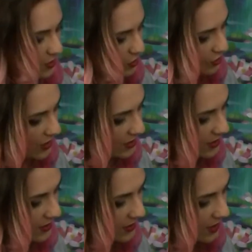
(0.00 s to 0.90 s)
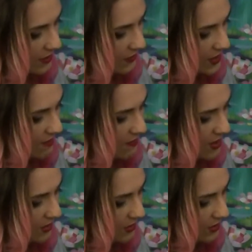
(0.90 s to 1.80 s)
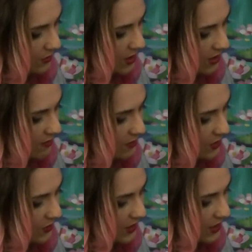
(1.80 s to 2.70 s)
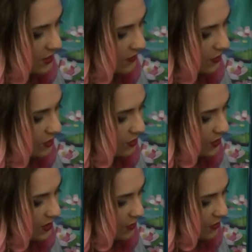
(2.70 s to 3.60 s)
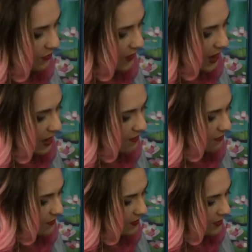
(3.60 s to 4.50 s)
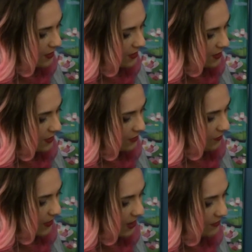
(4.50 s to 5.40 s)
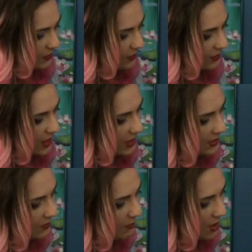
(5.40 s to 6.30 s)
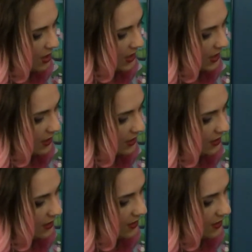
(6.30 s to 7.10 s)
trusses kind of in the middle as well, in between each of those. So we end up with five little lines marking